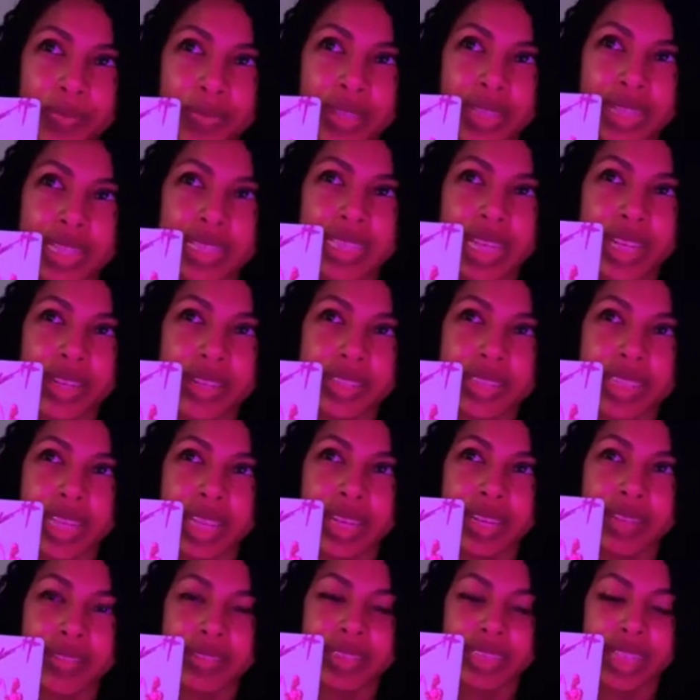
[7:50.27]
This
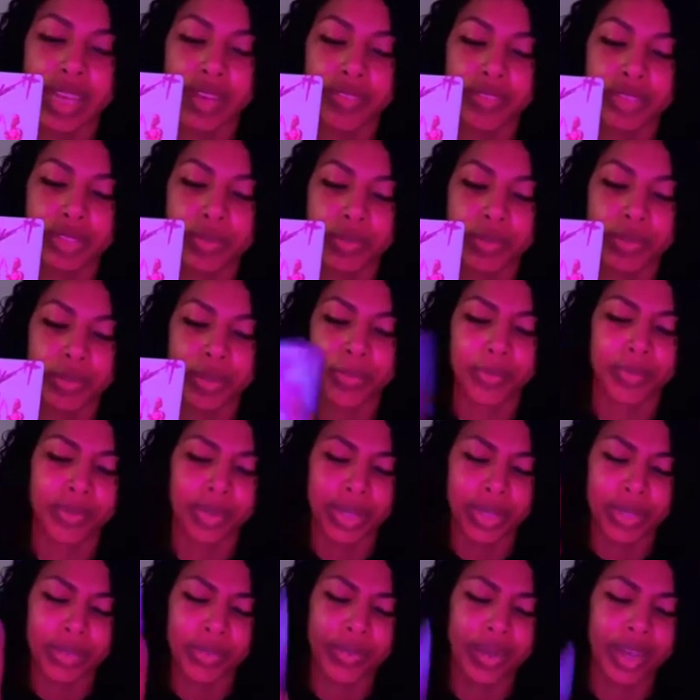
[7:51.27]
understanding of self is
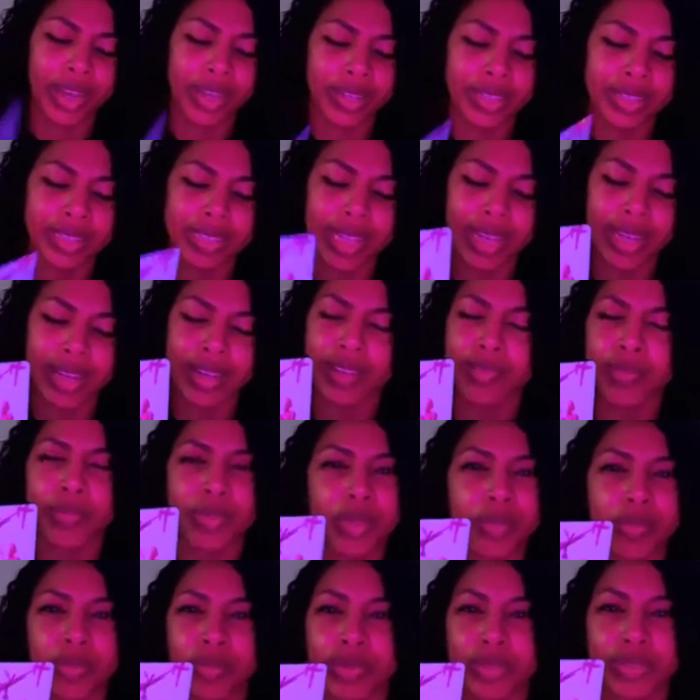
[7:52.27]
bringing you an understanding of
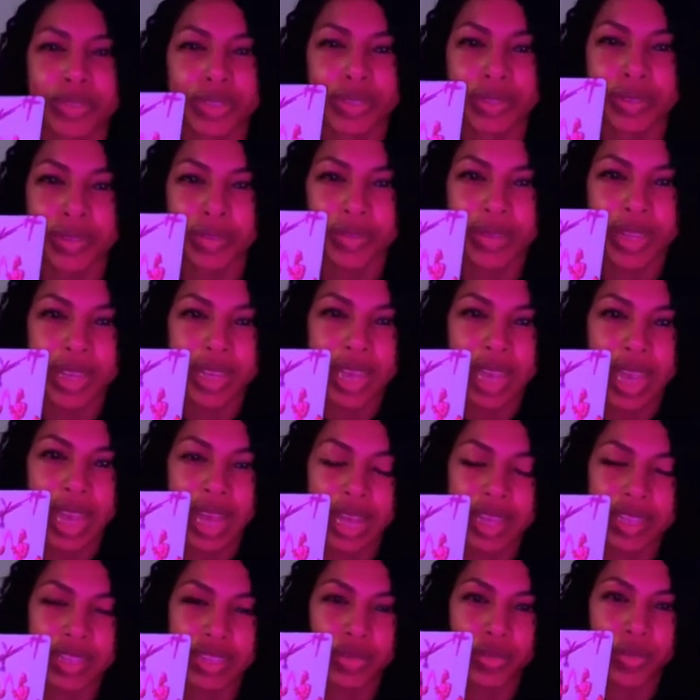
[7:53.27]
people too,
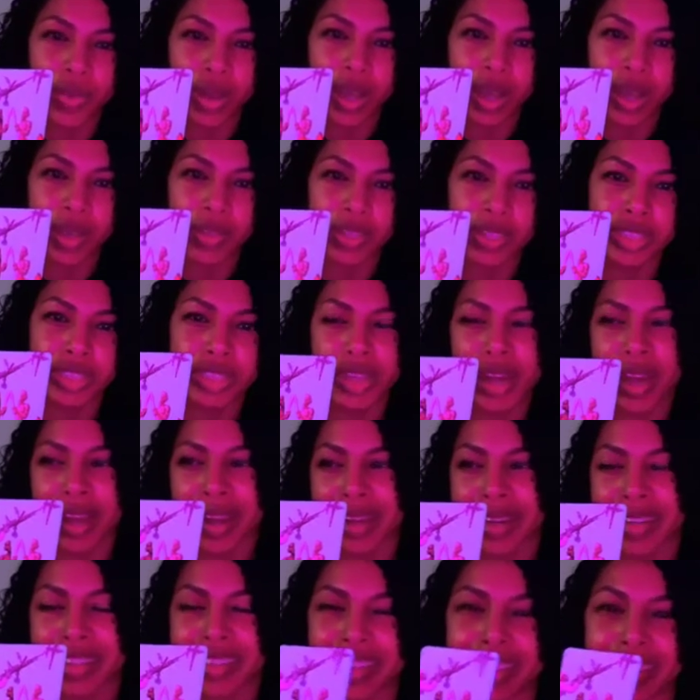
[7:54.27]
as well. The
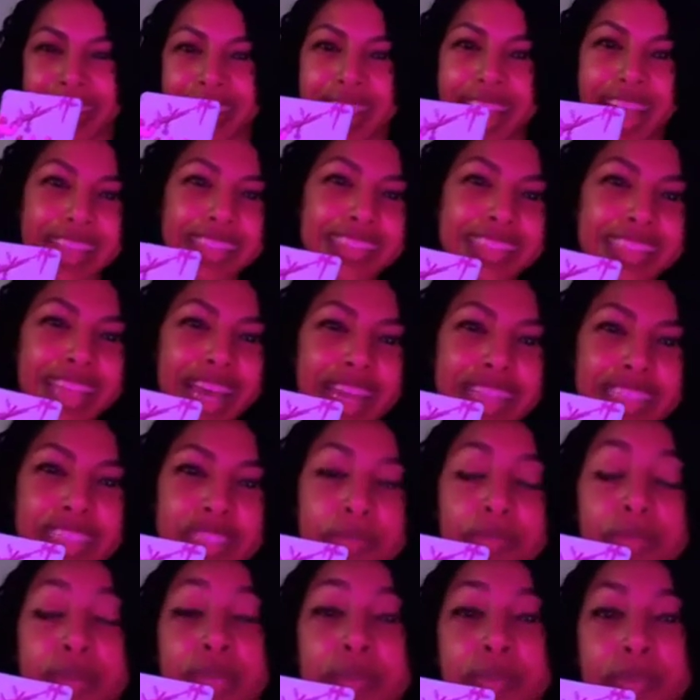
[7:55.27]
dark and the light sides
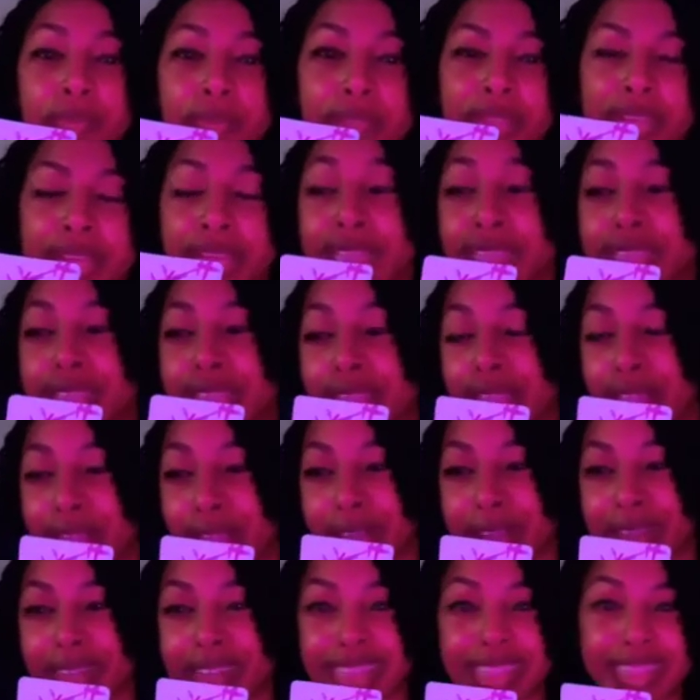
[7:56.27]
of people, the
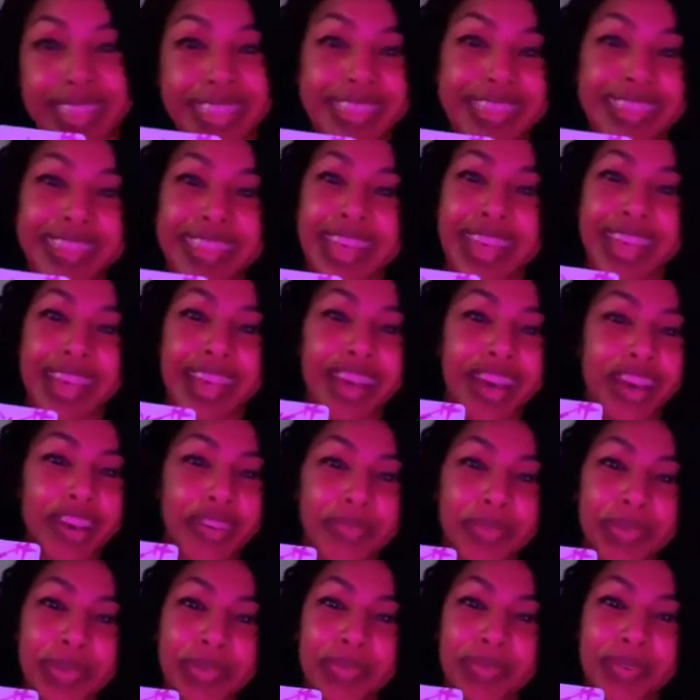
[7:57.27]
insecurities
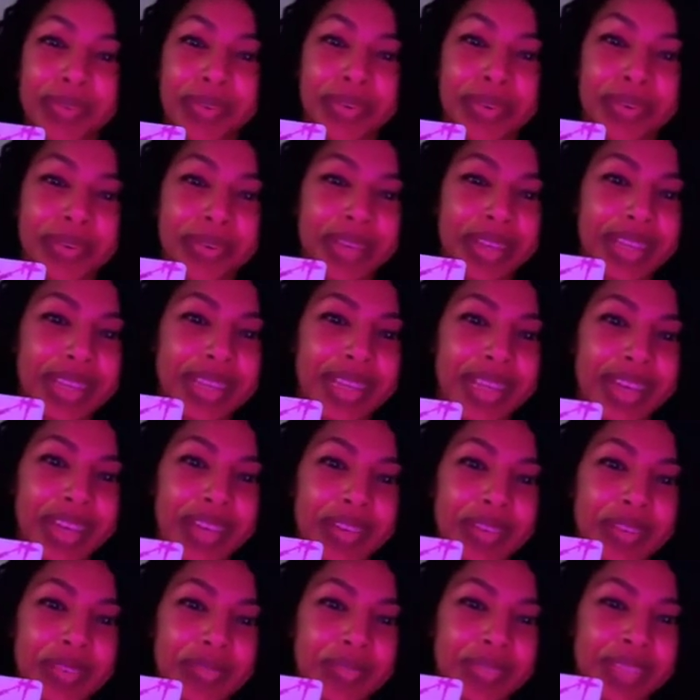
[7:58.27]
of people, and
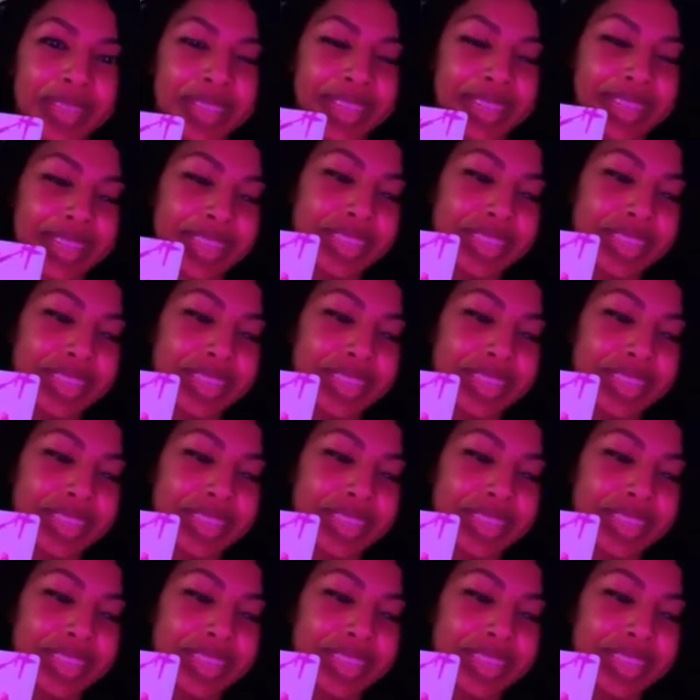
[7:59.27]
the